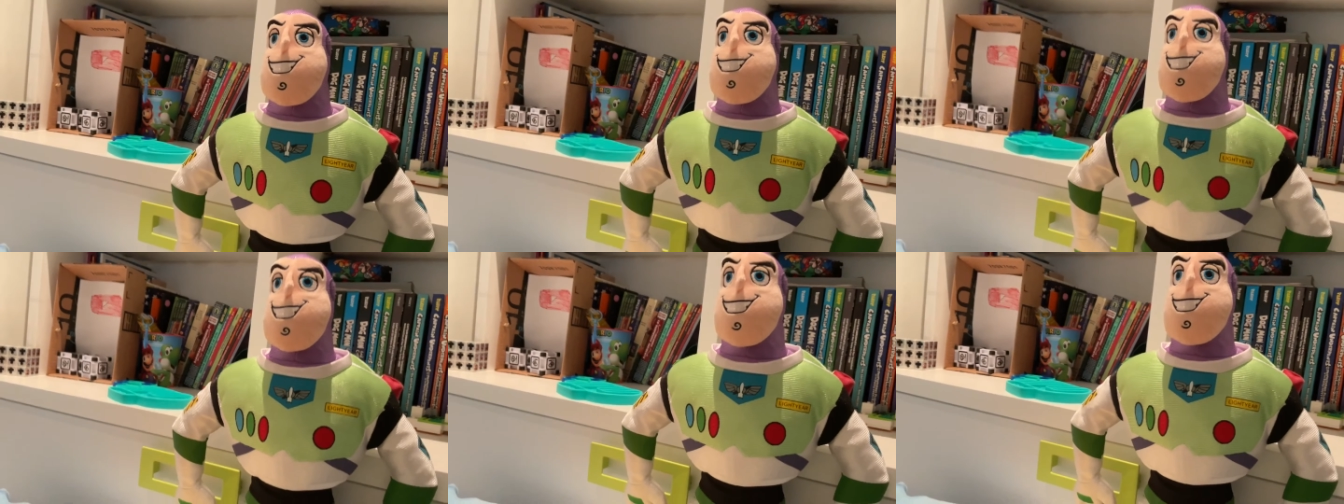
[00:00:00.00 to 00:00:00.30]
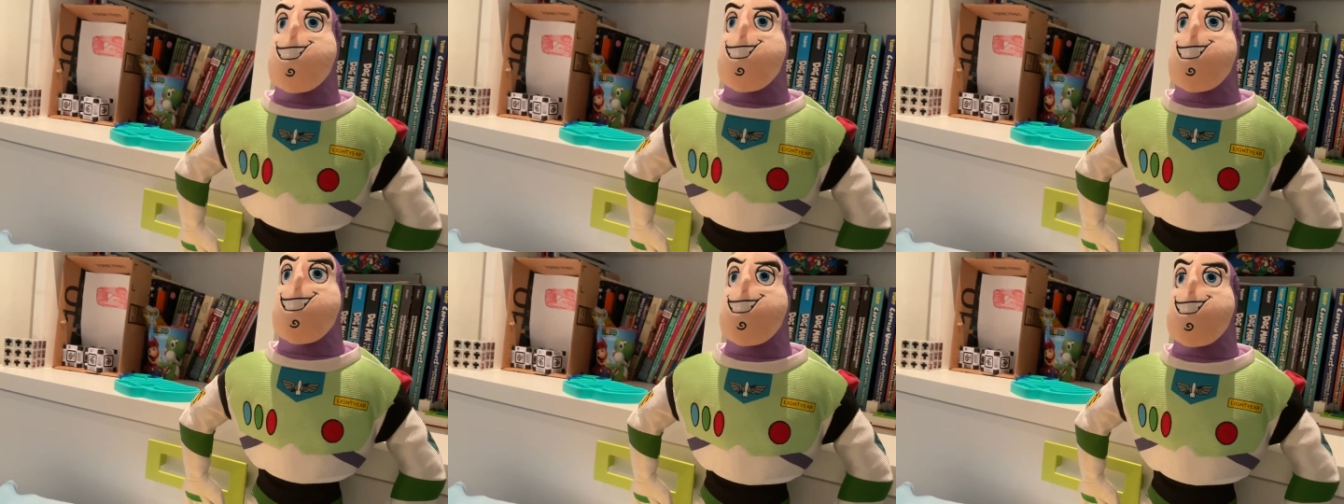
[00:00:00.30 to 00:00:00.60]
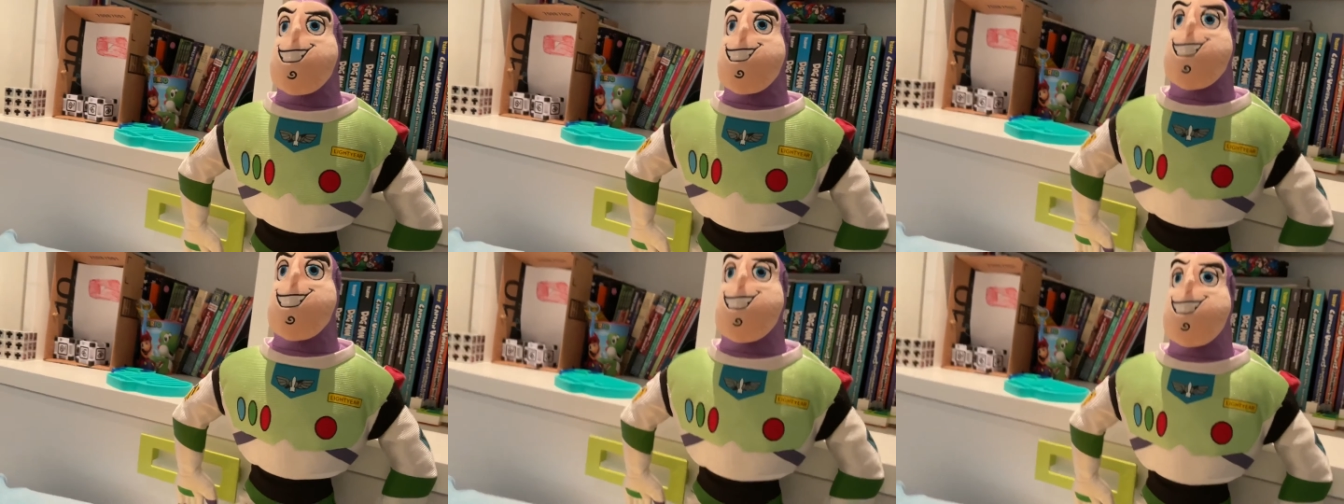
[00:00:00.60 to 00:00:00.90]
Tell me
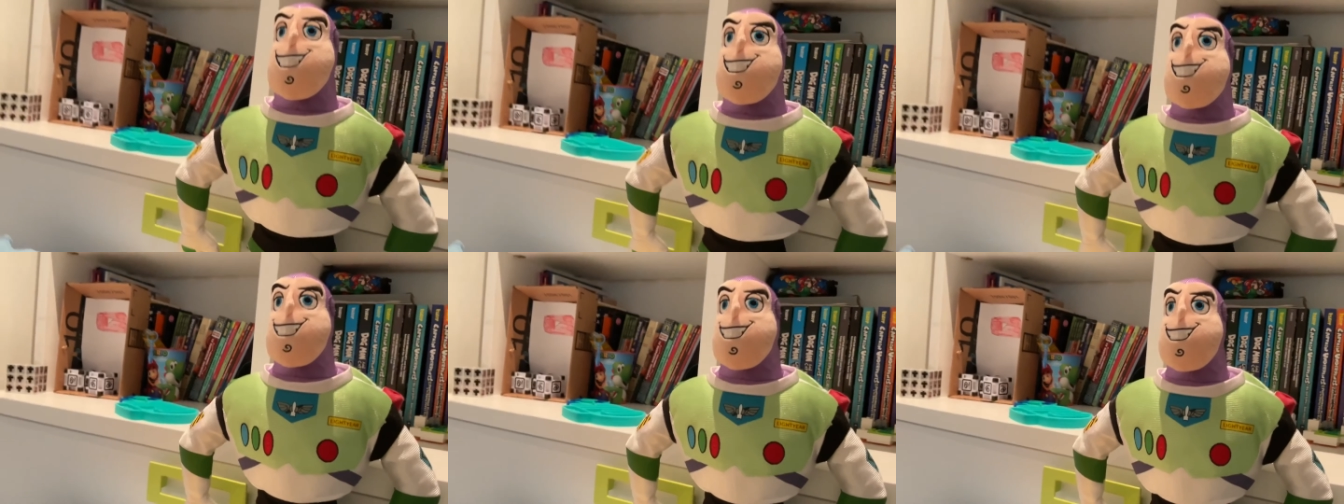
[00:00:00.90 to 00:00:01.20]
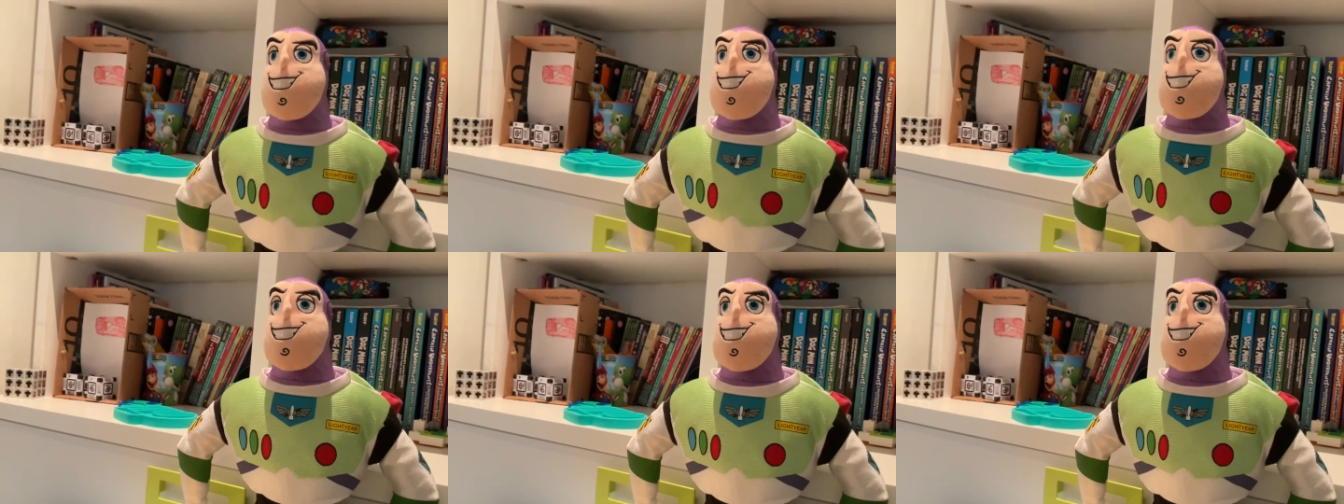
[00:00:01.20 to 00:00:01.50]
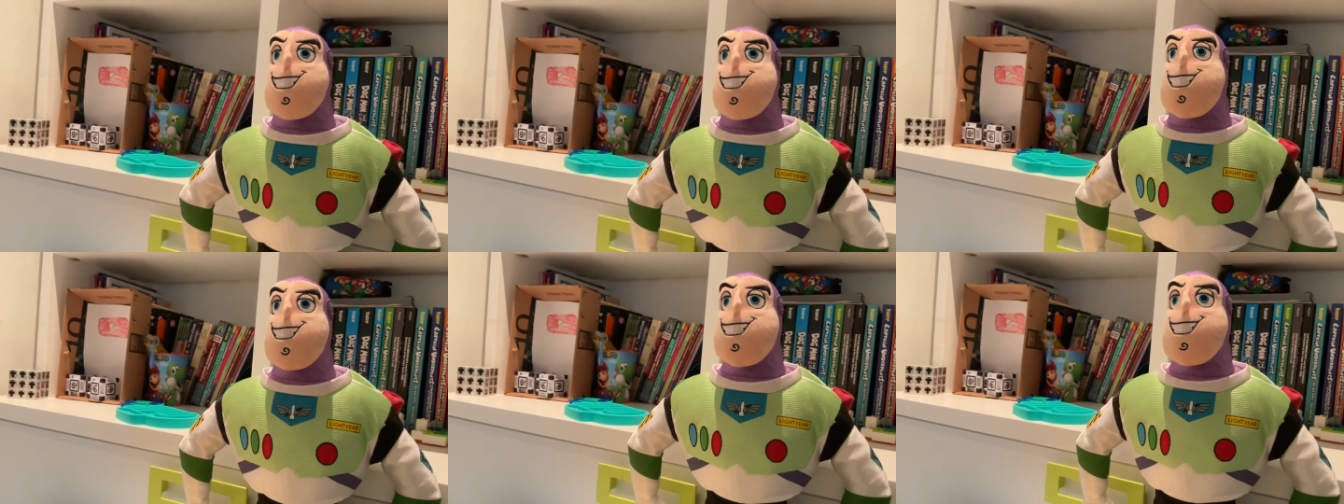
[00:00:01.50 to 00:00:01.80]
your name
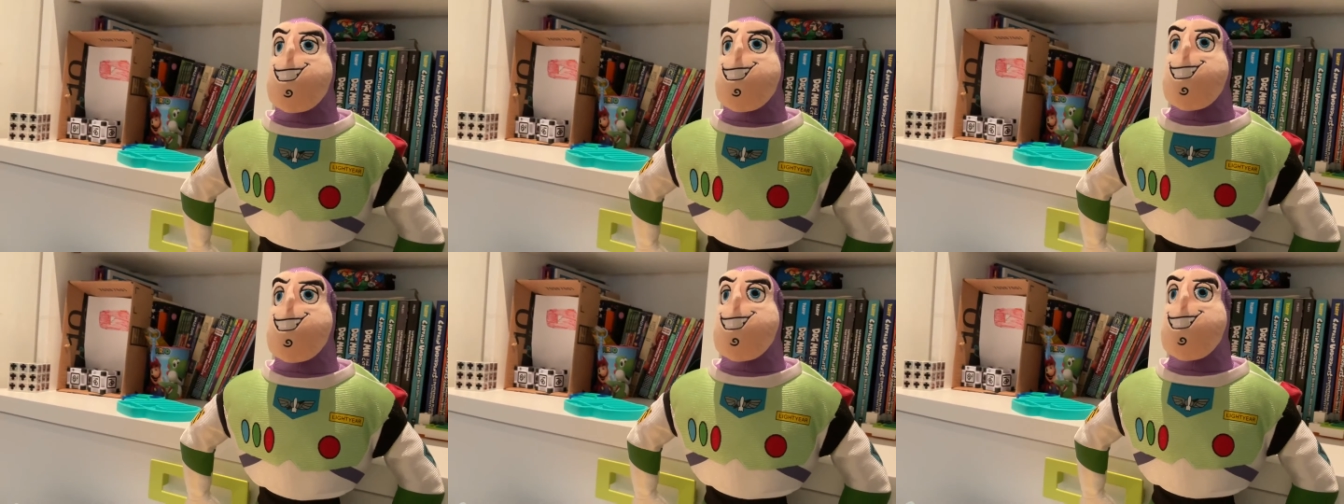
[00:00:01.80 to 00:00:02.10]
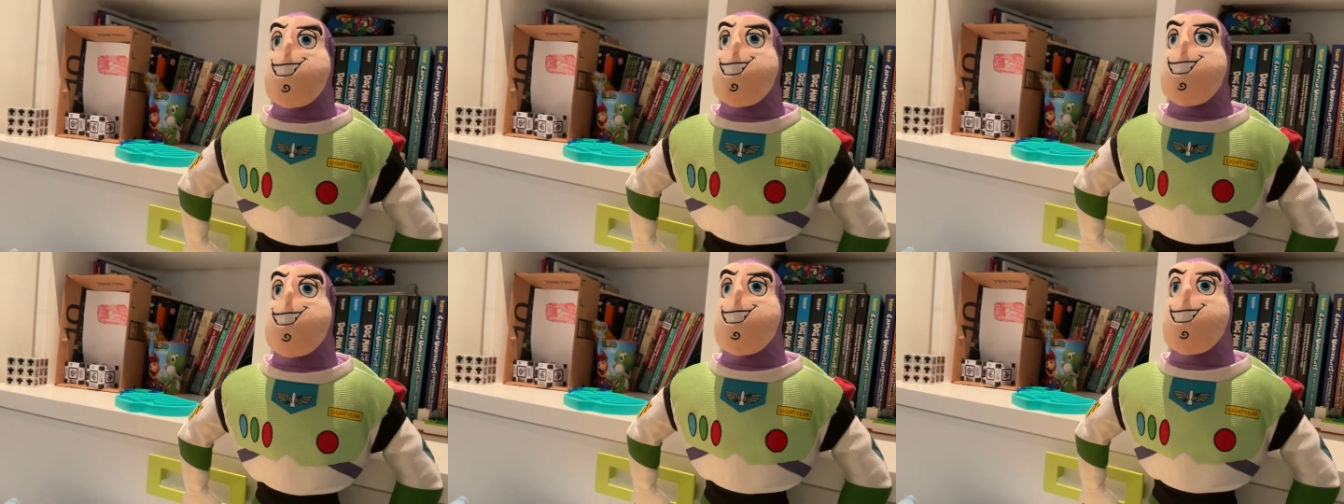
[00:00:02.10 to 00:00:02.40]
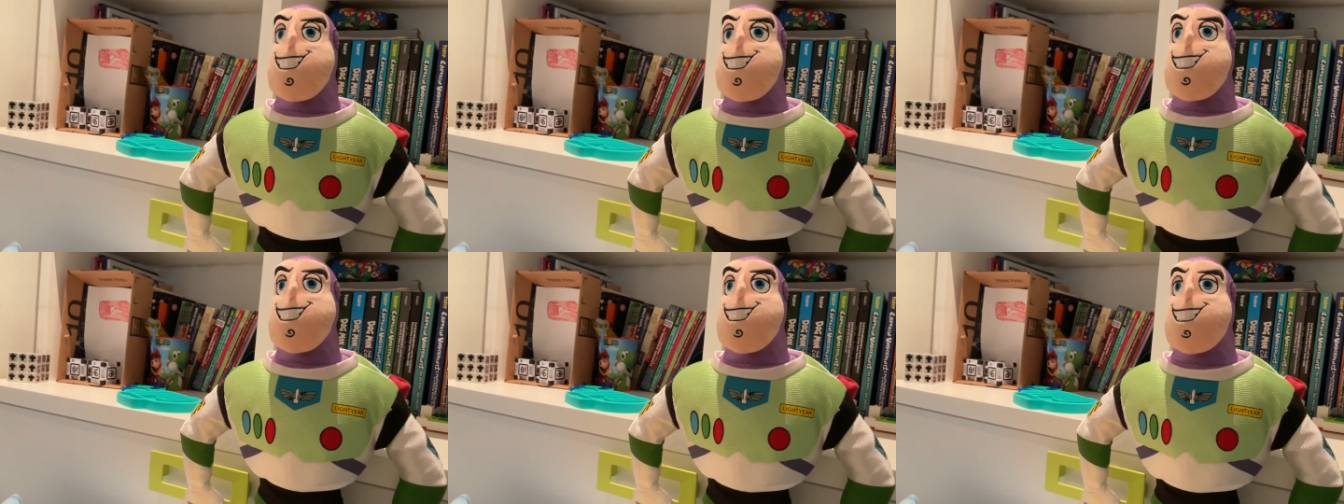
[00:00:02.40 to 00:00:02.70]

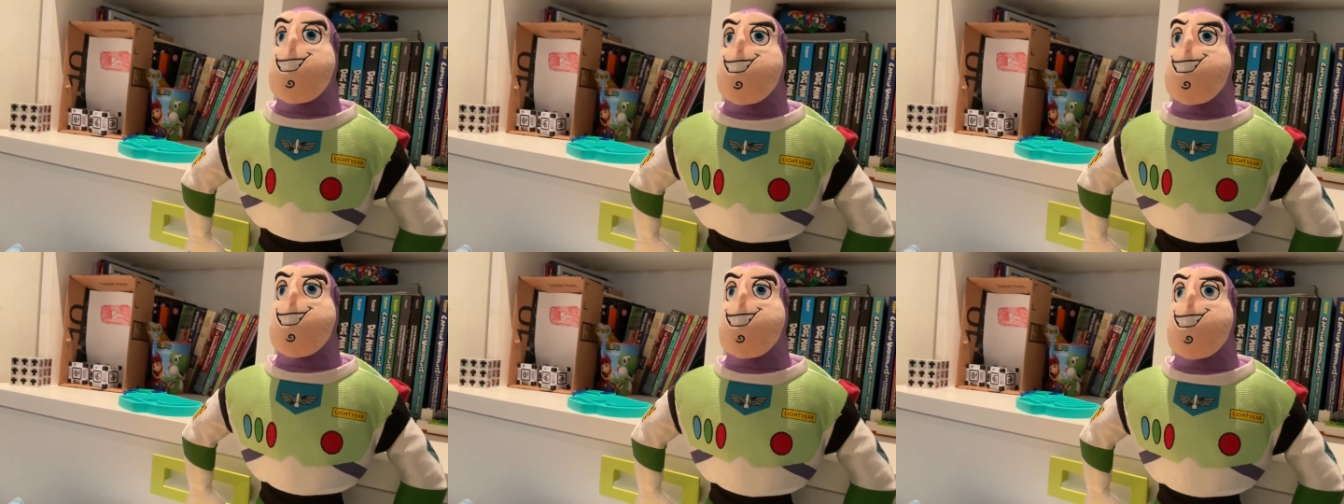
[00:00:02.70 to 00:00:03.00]
and one